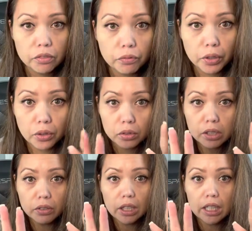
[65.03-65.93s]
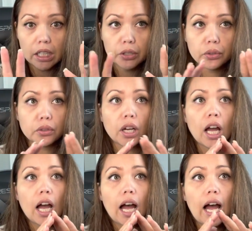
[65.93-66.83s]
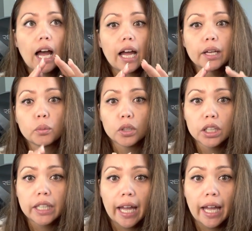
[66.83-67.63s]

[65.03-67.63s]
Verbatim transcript: For those of you that are new, I work